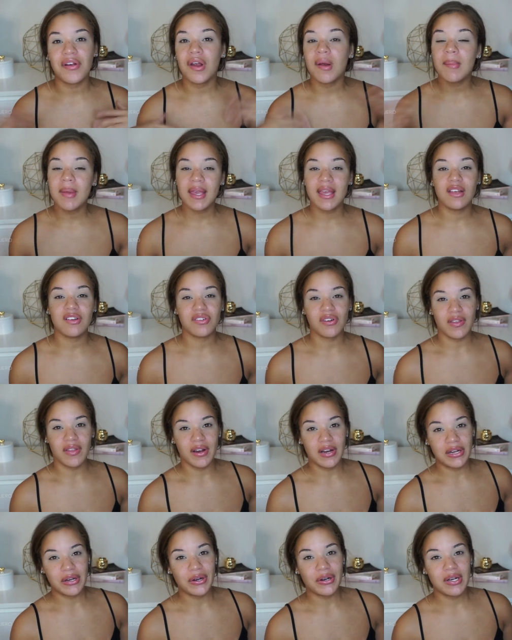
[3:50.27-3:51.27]
You're making sure
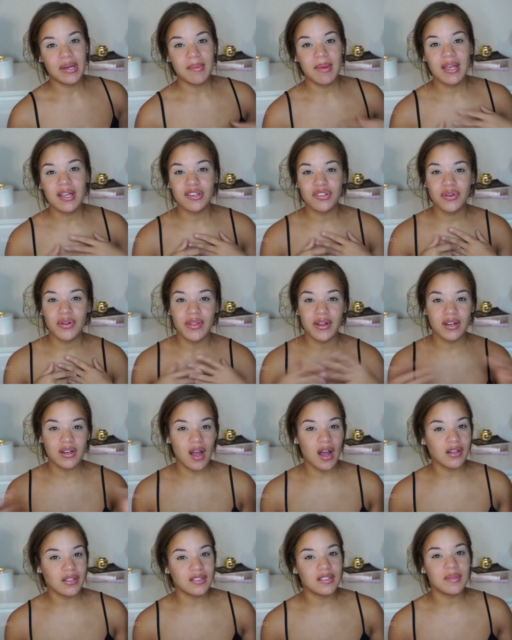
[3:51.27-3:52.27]
they're good. You're making sure their
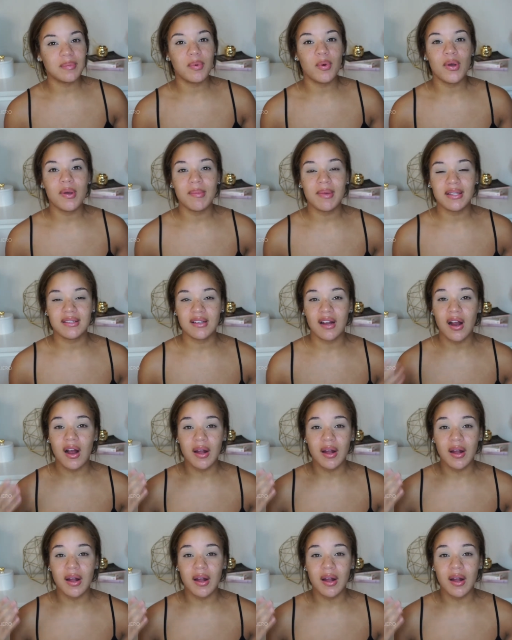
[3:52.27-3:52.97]
doctor's appointments are